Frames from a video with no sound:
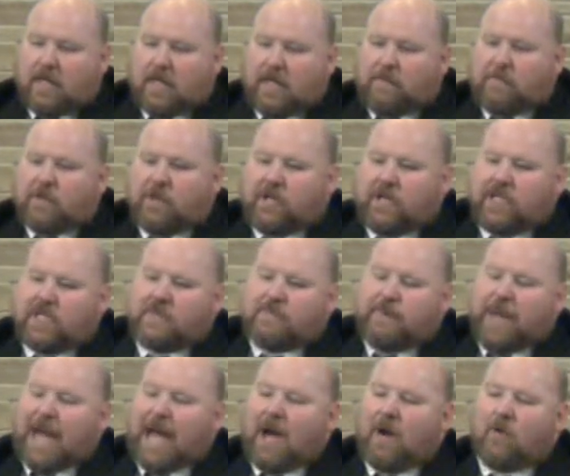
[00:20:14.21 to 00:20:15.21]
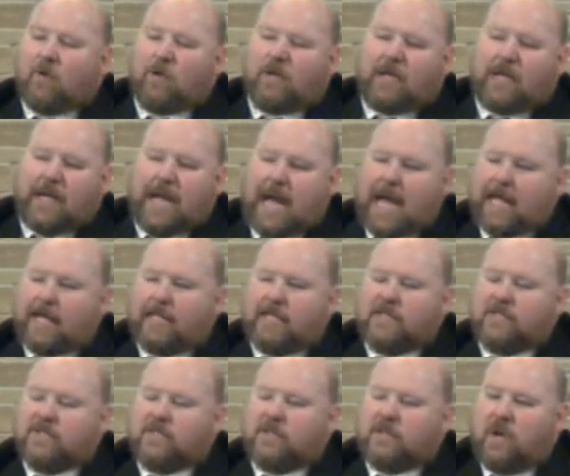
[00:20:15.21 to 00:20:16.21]
He put his power and
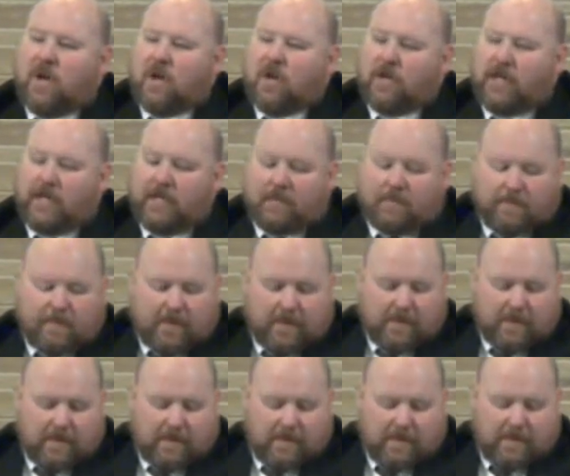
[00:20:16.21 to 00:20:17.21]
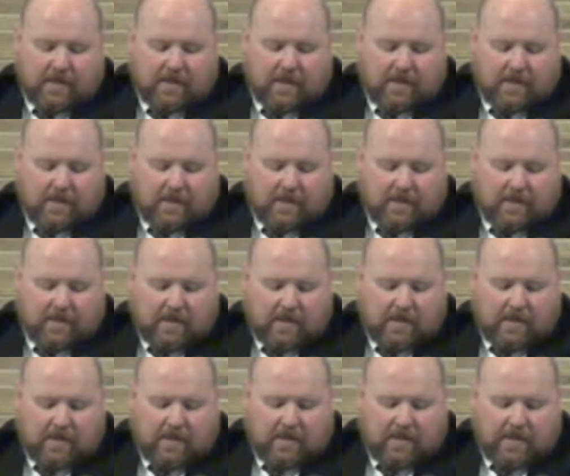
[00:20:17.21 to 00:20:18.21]
guidance on him,
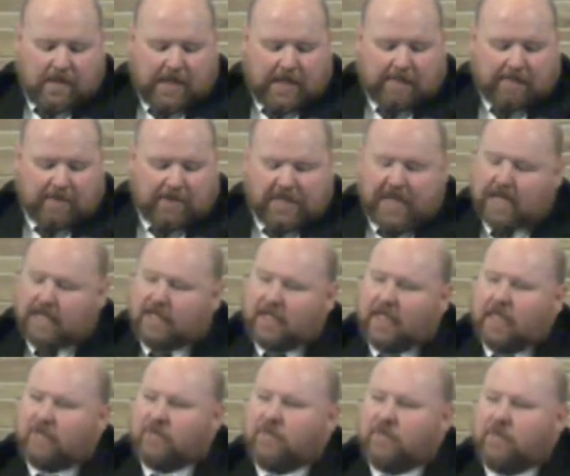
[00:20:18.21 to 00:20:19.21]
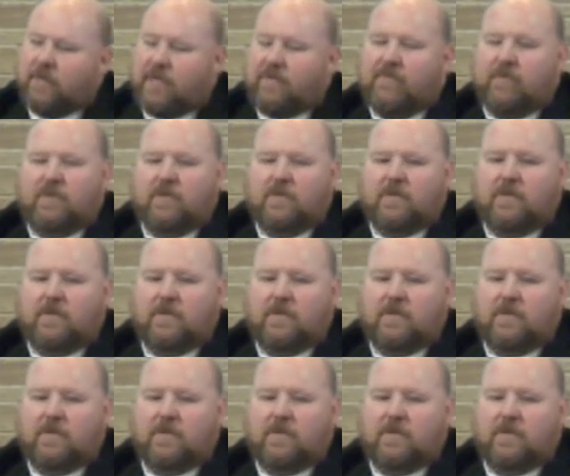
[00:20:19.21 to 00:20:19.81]
and he protected him from evil.